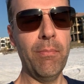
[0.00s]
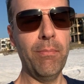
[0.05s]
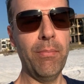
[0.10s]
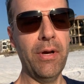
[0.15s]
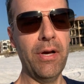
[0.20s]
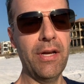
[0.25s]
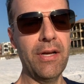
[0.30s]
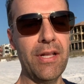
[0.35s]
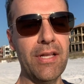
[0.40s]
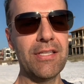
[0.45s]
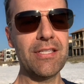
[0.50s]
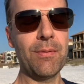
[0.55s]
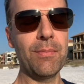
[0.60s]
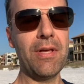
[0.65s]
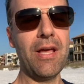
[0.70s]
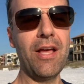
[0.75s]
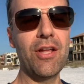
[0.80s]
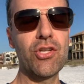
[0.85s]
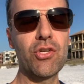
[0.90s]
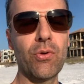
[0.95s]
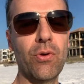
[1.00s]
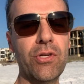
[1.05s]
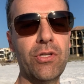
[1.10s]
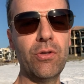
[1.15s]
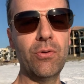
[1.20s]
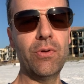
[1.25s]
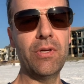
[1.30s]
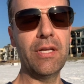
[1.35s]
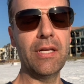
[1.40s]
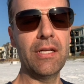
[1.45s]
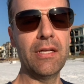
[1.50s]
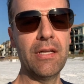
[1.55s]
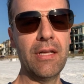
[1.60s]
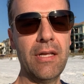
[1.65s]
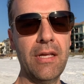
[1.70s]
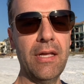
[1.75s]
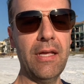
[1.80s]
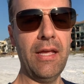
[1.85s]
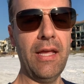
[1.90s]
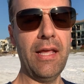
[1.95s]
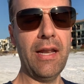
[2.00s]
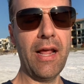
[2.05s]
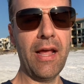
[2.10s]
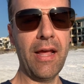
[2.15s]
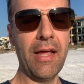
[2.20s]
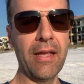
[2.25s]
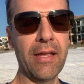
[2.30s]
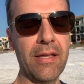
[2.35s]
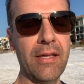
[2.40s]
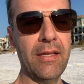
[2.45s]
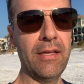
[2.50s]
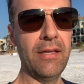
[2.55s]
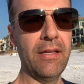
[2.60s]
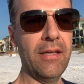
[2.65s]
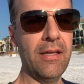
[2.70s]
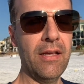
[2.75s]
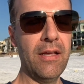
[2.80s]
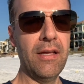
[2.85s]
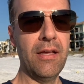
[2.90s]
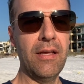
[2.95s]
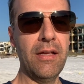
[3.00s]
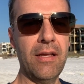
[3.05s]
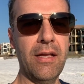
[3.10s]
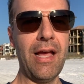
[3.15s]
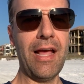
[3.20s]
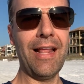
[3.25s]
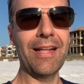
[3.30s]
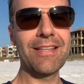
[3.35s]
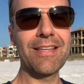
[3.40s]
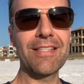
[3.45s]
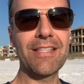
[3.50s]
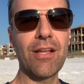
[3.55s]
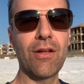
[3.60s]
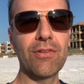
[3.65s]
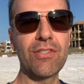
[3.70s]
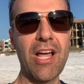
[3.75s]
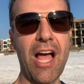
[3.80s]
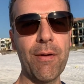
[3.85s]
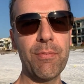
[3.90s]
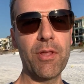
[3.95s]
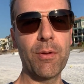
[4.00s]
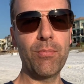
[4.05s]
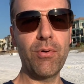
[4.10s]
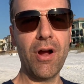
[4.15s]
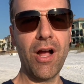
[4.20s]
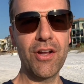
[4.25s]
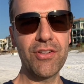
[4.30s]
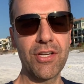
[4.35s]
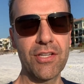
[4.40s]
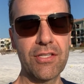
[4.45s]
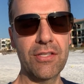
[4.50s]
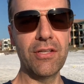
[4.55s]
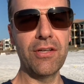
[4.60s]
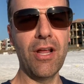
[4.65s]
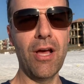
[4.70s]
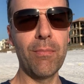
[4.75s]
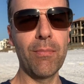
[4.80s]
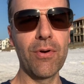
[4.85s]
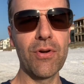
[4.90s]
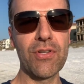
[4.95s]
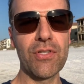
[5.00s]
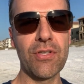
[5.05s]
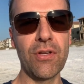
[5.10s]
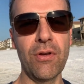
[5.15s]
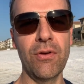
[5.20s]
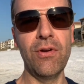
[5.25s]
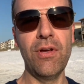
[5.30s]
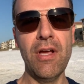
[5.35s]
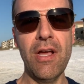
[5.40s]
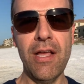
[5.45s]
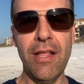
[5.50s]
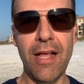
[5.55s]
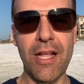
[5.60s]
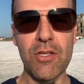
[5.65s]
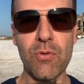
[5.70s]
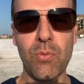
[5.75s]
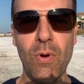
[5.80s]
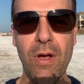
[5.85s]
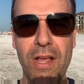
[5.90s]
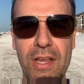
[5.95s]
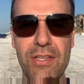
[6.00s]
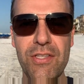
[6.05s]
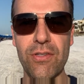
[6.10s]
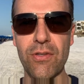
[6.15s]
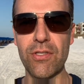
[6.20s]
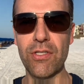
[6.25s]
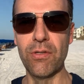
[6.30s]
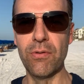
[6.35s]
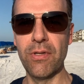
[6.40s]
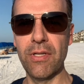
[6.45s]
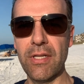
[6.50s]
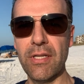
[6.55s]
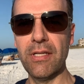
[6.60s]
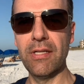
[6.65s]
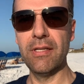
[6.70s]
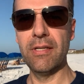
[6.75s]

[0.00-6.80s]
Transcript: but it's something I enjoy doing and, and I, I like to stay on top of the projects and the numbers, so that's why I still do it.